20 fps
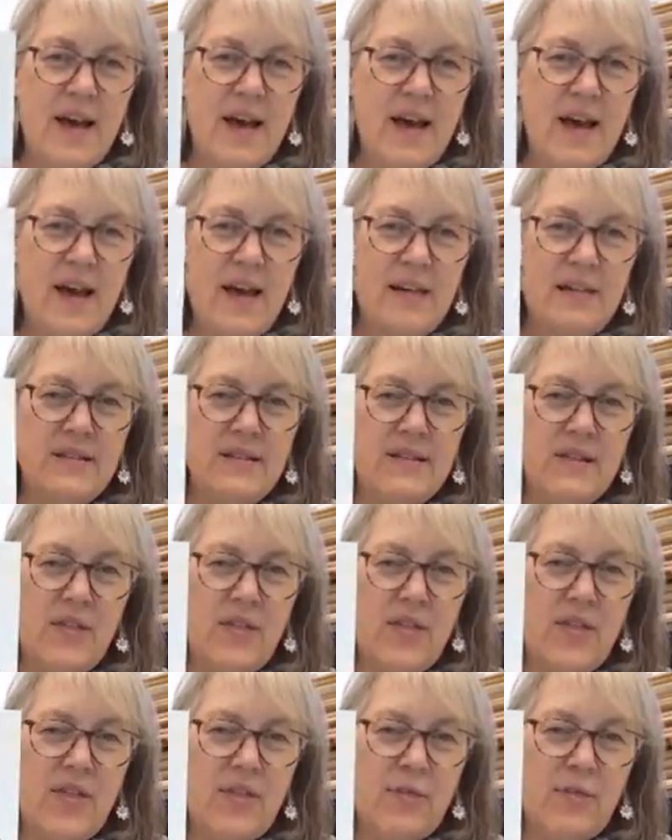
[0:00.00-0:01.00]
and
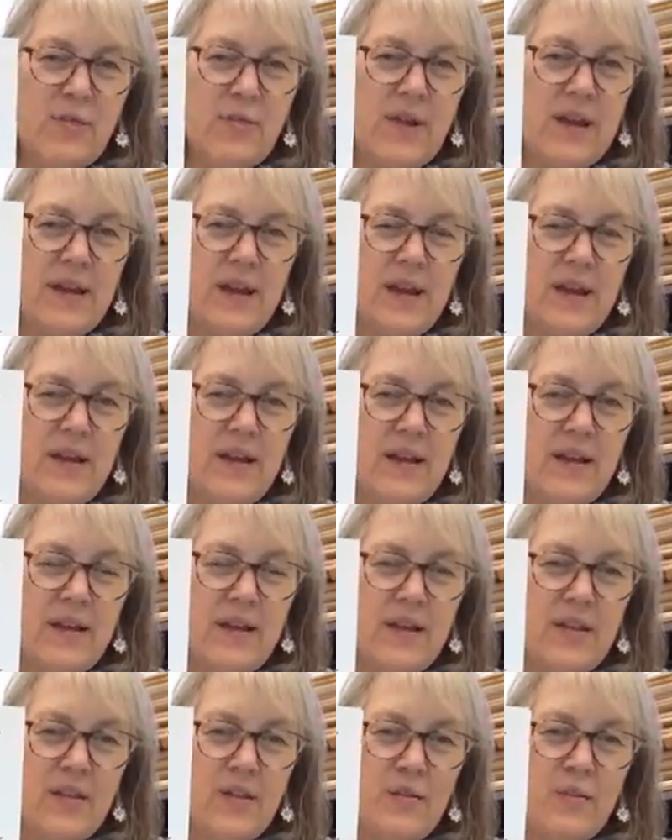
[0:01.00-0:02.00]
3
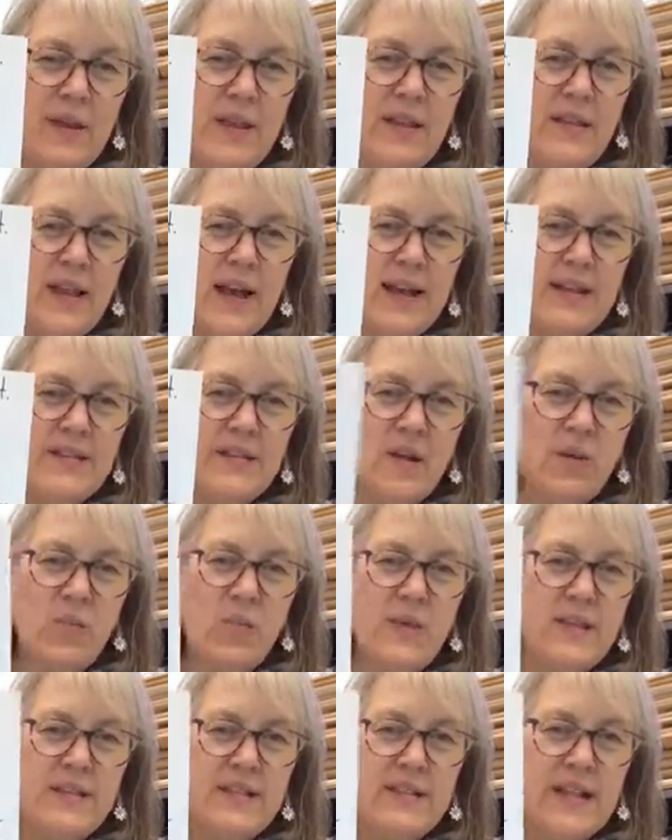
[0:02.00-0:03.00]
legs on
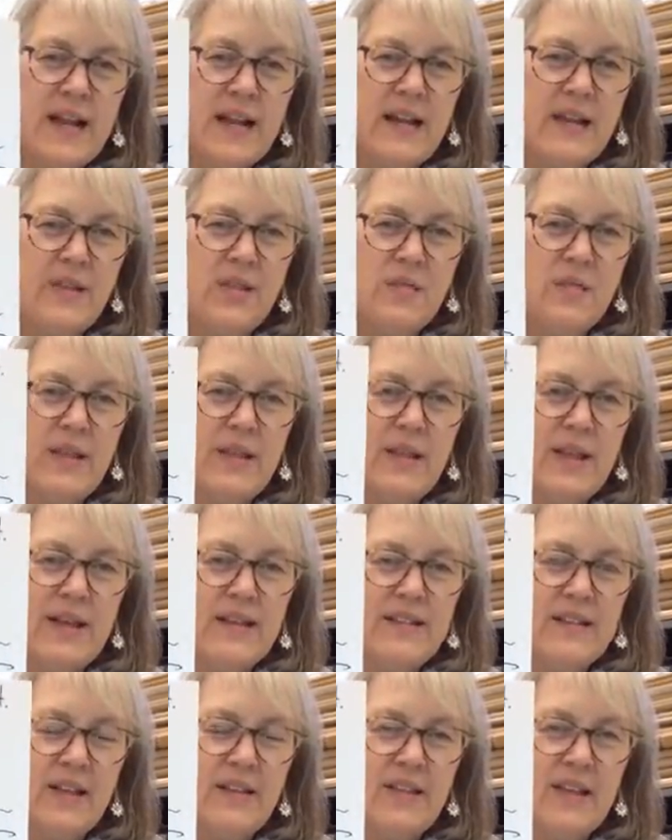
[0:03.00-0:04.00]
one side and 3
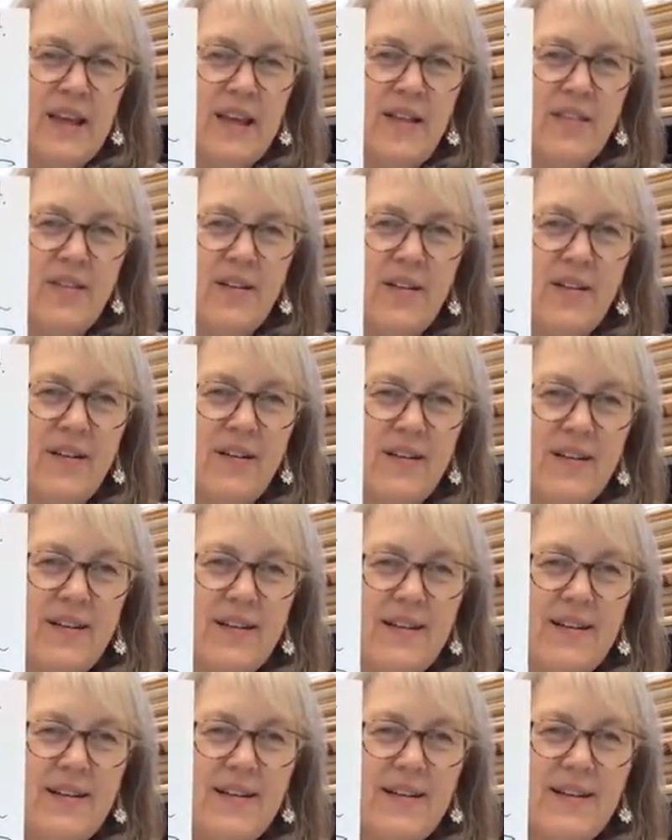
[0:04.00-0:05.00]
legs on the other.
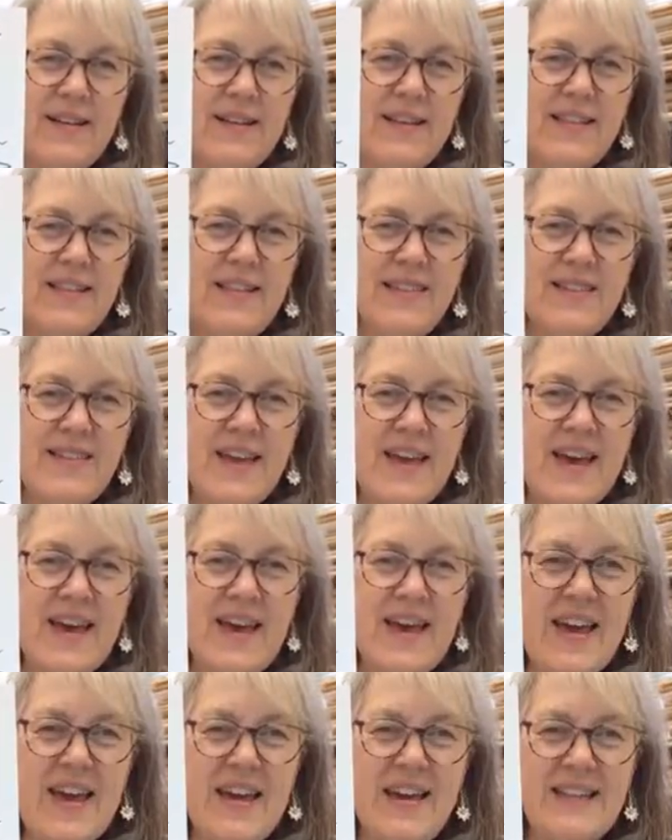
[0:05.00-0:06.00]

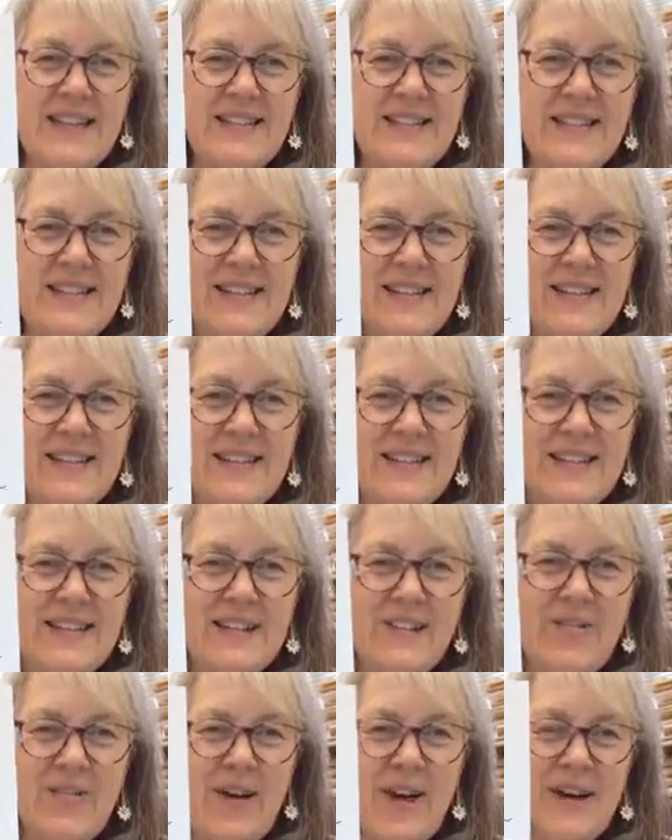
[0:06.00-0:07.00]
Thanks.
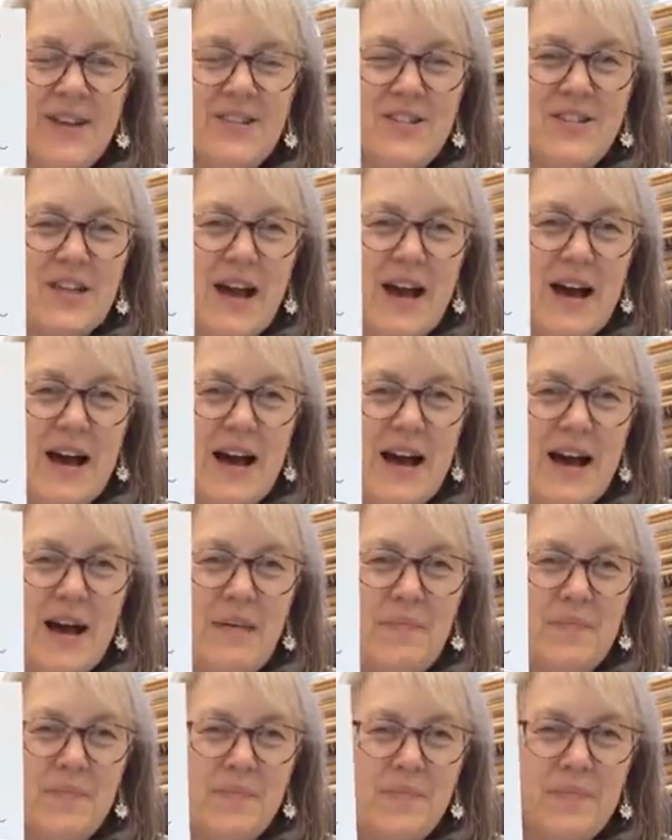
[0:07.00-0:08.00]
Great
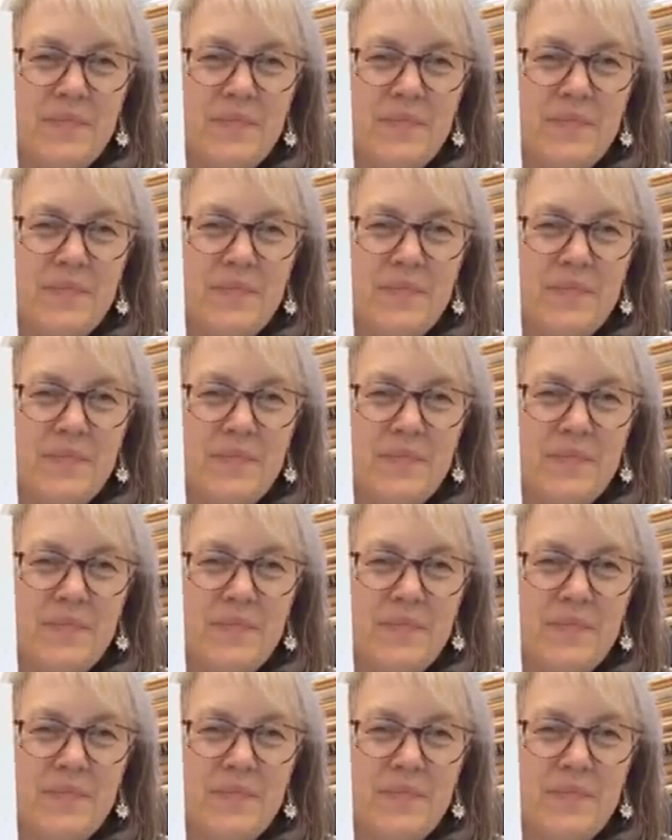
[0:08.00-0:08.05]
job.